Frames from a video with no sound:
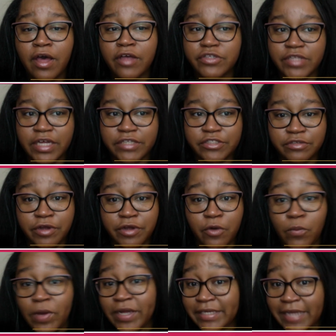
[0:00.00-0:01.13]
so that you know
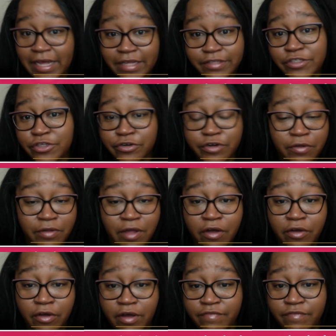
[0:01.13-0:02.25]
what dates you're no
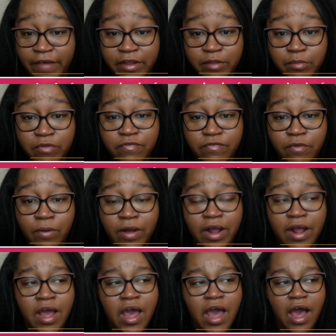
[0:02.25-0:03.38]
longer available for.